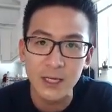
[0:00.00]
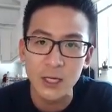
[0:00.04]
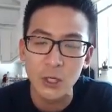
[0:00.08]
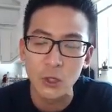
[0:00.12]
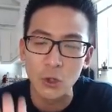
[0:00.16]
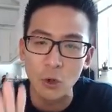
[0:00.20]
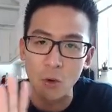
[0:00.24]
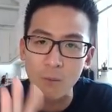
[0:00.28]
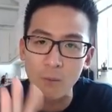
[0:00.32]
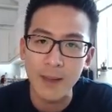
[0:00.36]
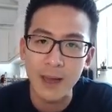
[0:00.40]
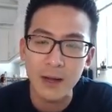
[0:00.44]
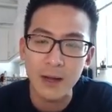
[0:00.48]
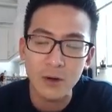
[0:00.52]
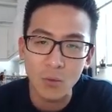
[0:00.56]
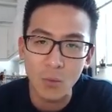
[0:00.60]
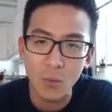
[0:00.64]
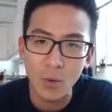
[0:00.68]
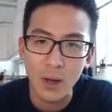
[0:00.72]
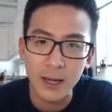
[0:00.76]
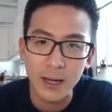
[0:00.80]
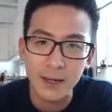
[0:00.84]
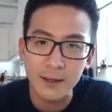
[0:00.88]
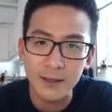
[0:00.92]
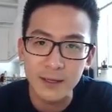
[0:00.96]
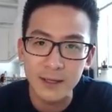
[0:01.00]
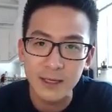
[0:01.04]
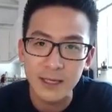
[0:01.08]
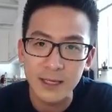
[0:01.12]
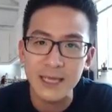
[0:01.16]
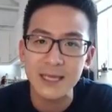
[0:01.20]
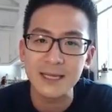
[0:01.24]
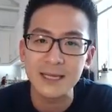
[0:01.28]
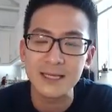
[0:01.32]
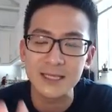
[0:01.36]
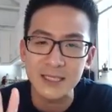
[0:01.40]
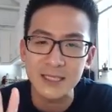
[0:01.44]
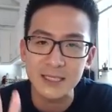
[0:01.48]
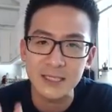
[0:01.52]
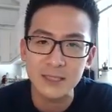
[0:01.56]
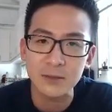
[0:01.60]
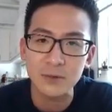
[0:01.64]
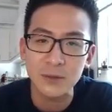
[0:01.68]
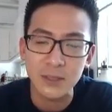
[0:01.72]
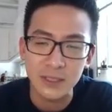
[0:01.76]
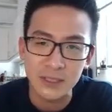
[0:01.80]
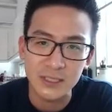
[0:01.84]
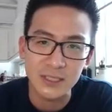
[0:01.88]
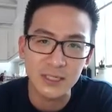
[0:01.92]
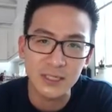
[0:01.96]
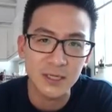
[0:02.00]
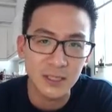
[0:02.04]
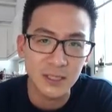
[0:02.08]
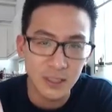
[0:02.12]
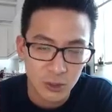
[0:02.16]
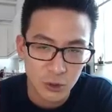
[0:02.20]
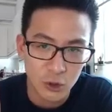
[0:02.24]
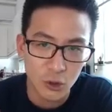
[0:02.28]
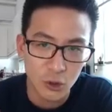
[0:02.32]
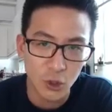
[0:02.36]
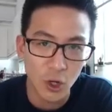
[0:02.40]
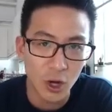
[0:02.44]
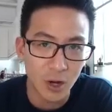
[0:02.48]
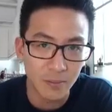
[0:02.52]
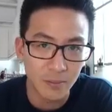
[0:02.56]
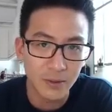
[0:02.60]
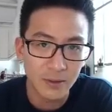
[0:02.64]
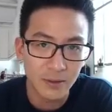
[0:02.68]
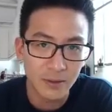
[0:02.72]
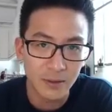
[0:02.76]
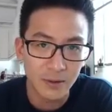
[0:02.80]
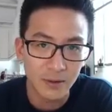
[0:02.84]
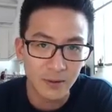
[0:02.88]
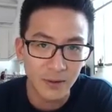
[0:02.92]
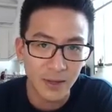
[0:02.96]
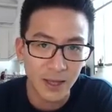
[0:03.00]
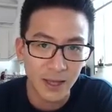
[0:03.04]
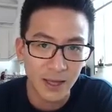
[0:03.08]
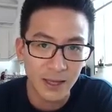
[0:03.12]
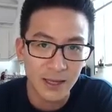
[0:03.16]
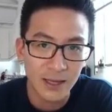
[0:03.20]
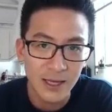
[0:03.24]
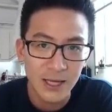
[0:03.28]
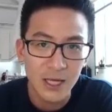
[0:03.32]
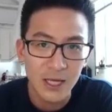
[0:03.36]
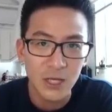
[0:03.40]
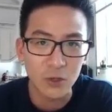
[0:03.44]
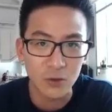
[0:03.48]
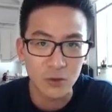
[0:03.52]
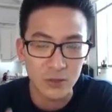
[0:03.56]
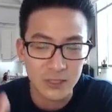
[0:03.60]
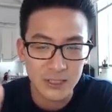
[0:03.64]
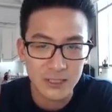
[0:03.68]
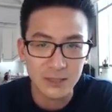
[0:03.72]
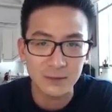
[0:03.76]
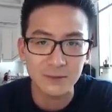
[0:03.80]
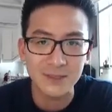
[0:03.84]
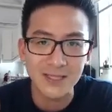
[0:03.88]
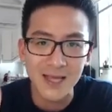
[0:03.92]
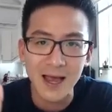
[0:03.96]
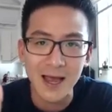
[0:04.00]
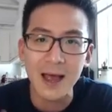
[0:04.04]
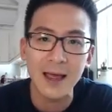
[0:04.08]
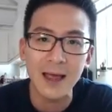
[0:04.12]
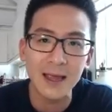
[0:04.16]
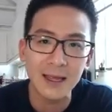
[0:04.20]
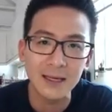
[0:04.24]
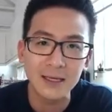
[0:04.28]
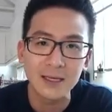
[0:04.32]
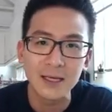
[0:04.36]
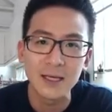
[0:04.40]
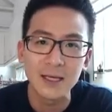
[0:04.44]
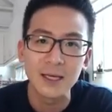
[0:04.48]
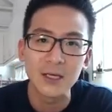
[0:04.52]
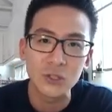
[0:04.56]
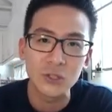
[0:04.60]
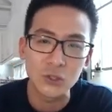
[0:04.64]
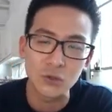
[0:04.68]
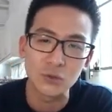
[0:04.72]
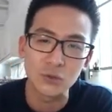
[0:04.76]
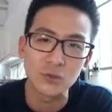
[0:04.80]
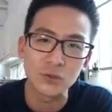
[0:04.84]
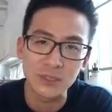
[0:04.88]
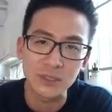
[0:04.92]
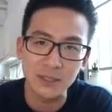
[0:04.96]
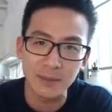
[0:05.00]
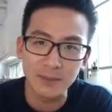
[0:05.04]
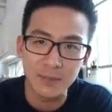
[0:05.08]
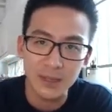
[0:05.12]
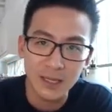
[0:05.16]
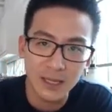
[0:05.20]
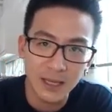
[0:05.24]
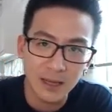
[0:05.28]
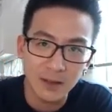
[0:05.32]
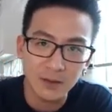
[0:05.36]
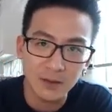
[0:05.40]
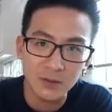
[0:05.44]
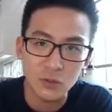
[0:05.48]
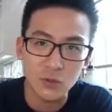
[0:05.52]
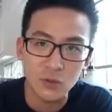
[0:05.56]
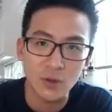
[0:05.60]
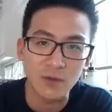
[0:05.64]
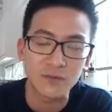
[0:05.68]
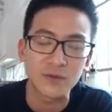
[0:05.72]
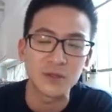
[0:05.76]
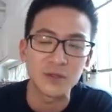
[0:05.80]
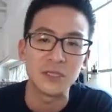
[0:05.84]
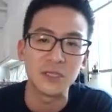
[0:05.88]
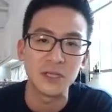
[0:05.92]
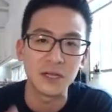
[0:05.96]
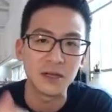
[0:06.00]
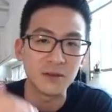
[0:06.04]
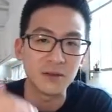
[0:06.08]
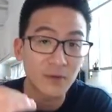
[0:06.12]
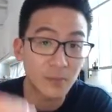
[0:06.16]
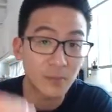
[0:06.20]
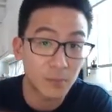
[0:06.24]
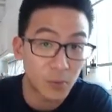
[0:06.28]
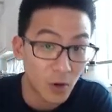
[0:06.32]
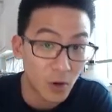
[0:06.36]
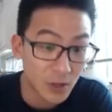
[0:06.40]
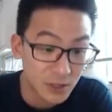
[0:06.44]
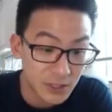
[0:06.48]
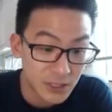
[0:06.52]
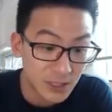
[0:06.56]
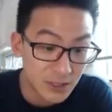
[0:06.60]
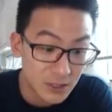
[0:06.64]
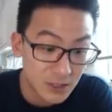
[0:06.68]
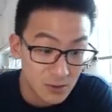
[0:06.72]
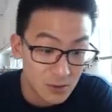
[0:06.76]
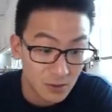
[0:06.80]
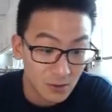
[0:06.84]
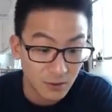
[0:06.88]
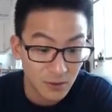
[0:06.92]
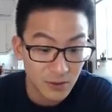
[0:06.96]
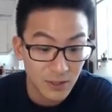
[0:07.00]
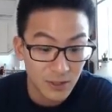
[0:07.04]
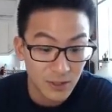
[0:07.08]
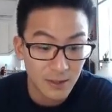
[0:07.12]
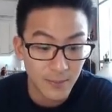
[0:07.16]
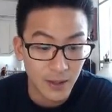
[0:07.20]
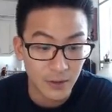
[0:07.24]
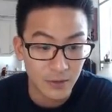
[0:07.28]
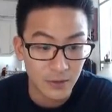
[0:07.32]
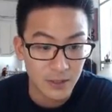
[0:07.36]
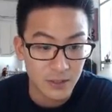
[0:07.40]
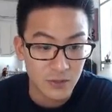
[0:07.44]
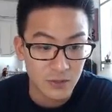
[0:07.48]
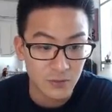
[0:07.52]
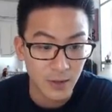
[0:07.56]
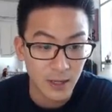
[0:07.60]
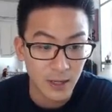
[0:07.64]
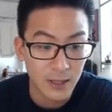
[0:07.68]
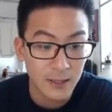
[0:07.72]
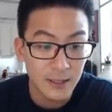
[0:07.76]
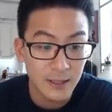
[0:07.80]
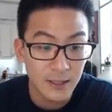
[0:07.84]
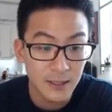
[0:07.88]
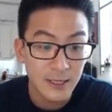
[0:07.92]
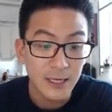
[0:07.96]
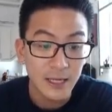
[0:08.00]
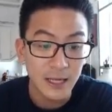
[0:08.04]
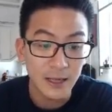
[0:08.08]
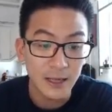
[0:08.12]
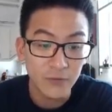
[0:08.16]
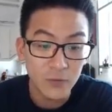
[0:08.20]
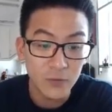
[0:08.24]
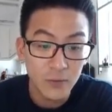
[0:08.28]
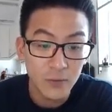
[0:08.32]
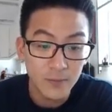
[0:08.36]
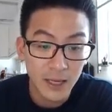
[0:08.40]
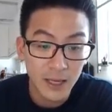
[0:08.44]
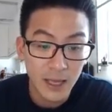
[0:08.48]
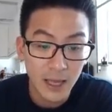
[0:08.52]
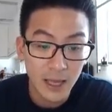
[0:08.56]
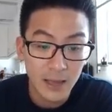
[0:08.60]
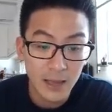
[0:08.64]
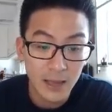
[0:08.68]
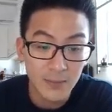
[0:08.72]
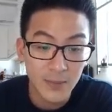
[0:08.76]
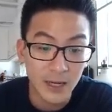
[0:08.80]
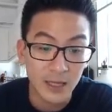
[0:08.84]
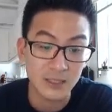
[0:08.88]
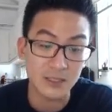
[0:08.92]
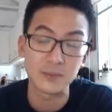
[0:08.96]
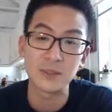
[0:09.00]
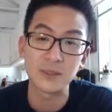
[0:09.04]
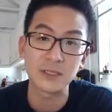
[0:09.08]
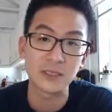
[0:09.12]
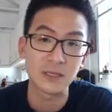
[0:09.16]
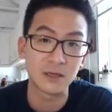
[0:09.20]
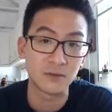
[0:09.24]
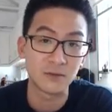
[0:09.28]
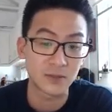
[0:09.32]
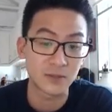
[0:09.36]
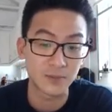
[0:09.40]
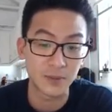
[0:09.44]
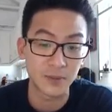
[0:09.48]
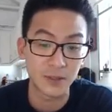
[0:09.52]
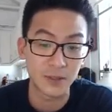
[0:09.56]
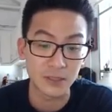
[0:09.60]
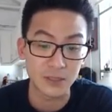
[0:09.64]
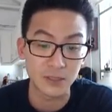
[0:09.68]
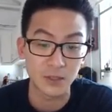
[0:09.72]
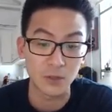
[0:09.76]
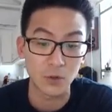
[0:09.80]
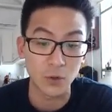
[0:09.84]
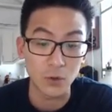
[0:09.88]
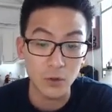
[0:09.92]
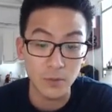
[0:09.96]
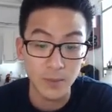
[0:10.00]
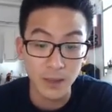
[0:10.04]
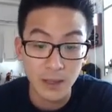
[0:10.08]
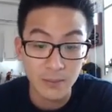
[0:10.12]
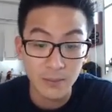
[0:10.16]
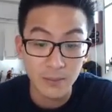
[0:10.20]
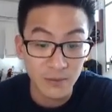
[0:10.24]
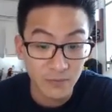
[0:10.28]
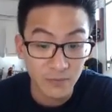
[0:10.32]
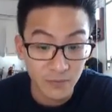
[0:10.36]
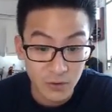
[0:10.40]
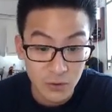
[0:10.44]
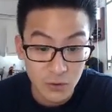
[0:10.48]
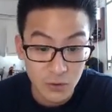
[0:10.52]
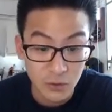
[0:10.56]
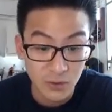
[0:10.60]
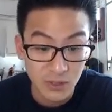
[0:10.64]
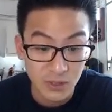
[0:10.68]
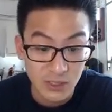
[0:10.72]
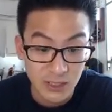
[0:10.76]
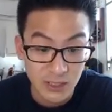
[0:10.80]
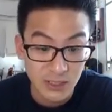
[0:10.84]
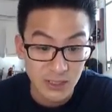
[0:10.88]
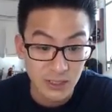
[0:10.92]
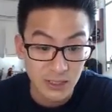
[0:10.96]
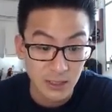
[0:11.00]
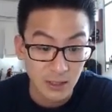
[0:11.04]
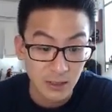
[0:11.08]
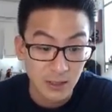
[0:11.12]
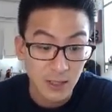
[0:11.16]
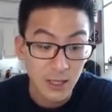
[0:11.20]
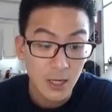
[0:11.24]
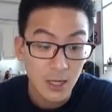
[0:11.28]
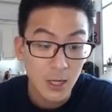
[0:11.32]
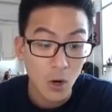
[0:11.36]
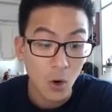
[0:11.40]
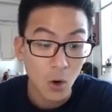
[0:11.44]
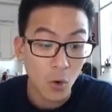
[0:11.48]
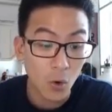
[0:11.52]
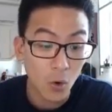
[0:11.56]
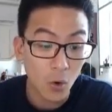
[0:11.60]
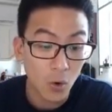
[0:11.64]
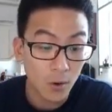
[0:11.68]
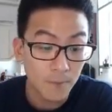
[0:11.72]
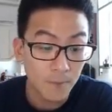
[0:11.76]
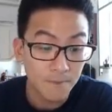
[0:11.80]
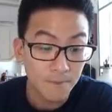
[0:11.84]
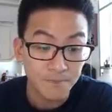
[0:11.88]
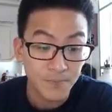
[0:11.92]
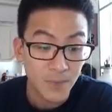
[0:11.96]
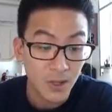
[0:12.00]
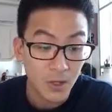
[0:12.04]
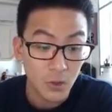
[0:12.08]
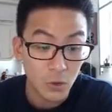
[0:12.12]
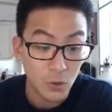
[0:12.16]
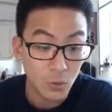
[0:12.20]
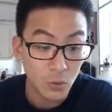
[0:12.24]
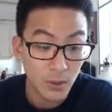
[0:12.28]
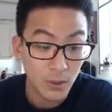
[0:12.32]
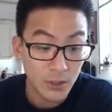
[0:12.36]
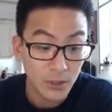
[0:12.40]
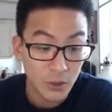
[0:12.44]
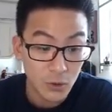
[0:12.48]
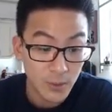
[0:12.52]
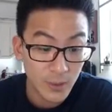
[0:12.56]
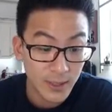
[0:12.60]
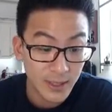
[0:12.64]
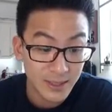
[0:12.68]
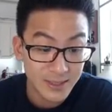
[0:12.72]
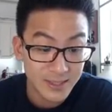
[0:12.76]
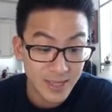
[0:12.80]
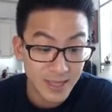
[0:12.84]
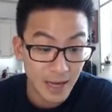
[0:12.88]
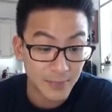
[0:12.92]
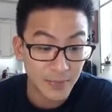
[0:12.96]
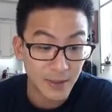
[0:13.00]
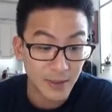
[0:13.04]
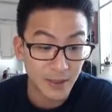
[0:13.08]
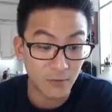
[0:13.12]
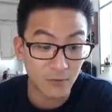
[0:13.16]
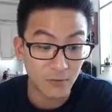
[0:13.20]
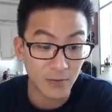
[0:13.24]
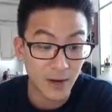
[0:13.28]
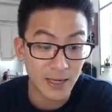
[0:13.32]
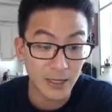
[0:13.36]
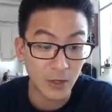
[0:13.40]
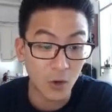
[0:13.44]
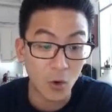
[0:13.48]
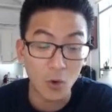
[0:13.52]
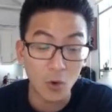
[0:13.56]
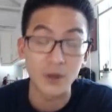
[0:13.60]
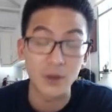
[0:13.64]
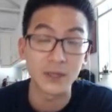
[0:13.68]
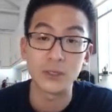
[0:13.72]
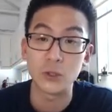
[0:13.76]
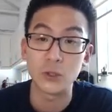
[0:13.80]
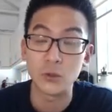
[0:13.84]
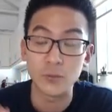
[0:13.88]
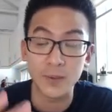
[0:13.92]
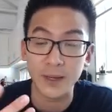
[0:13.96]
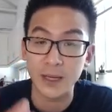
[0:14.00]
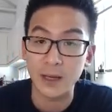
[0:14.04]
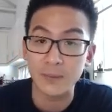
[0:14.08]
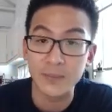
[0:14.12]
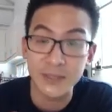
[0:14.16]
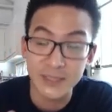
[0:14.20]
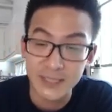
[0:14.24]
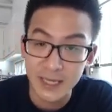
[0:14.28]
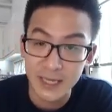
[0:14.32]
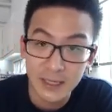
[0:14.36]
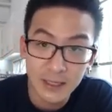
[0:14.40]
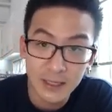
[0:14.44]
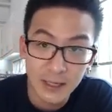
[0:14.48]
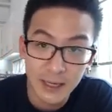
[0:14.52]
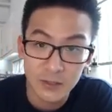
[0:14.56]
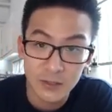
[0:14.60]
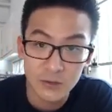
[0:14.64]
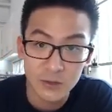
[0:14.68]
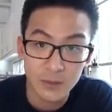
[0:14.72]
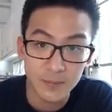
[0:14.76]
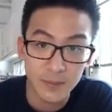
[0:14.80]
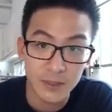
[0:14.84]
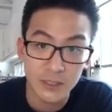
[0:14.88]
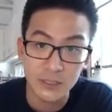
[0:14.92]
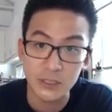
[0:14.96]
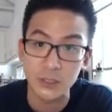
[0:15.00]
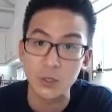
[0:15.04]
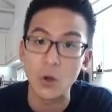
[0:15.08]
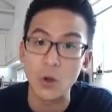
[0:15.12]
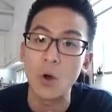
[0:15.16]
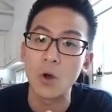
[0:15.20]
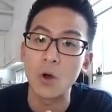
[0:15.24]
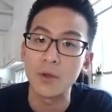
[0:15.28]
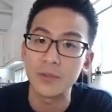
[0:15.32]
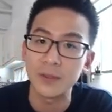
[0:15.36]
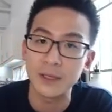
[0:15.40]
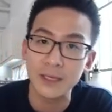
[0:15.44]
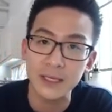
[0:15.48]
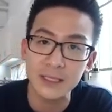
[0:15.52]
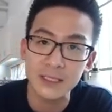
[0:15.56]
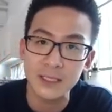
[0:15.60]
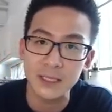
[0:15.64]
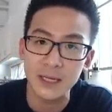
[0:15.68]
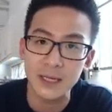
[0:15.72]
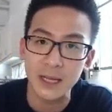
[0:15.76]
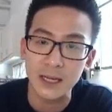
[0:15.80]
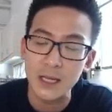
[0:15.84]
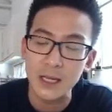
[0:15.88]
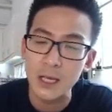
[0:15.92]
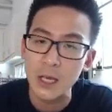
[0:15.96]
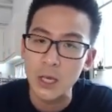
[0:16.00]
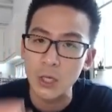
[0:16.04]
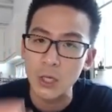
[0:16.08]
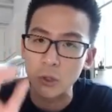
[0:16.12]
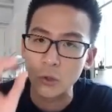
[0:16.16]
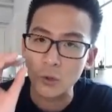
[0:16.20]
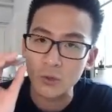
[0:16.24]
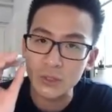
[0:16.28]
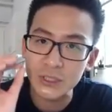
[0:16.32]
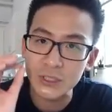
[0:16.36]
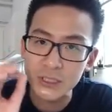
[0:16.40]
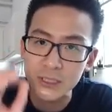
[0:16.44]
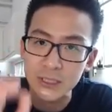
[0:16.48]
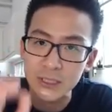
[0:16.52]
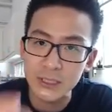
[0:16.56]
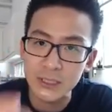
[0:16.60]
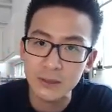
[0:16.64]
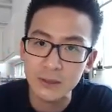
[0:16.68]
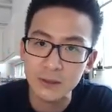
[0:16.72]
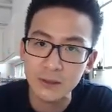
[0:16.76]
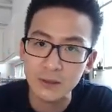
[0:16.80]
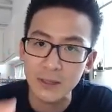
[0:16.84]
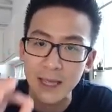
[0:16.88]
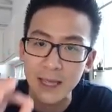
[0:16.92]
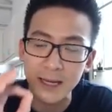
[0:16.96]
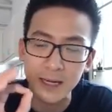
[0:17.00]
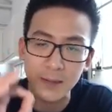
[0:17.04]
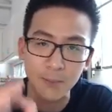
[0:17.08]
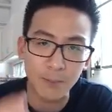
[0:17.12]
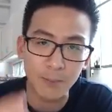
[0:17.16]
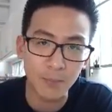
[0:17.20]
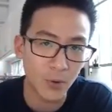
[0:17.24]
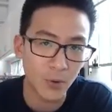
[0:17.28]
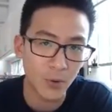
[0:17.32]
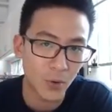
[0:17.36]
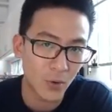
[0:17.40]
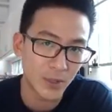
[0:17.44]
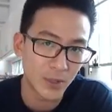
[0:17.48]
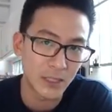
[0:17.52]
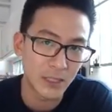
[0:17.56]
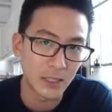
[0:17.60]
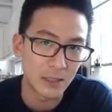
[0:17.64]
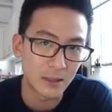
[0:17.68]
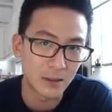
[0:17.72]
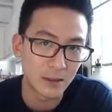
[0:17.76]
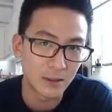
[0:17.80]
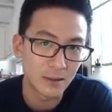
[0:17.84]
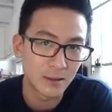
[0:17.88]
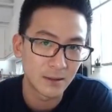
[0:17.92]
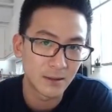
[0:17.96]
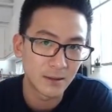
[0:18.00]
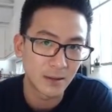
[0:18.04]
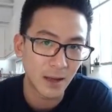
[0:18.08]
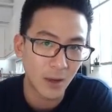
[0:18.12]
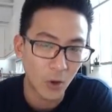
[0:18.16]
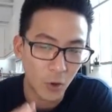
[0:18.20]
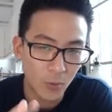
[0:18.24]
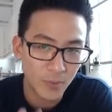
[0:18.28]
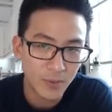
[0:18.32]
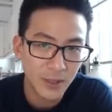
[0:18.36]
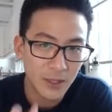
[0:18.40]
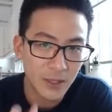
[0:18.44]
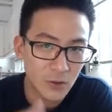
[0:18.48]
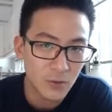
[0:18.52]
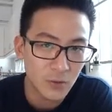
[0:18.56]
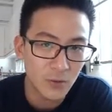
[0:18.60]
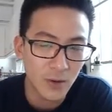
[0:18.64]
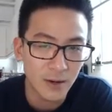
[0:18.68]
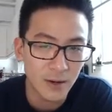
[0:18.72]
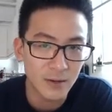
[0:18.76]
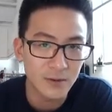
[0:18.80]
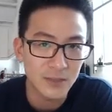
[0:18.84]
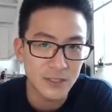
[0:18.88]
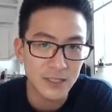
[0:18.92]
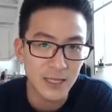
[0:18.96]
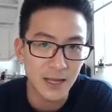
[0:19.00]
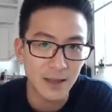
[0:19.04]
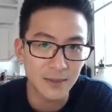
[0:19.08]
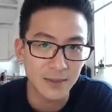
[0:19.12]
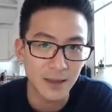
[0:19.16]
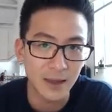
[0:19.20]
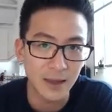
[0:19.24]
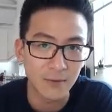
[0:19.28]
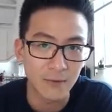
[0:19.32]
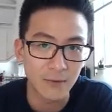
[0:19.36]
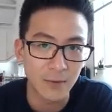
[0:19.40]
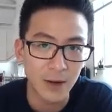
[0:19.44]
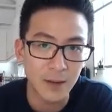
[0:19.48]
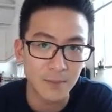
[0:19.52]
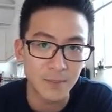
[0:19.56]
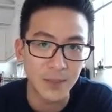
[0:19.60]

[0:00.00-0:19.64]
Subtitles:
No matter what, it is still considered a job. Okay, you're still tied to somebody else. You have to deliver projects. Look, think about this, right? If you became a customer service person, or you became a virtual assistant, or you were doing typing and writing, or you become a data entry person on the internet, you're still an employee. I hope that you understand that, right?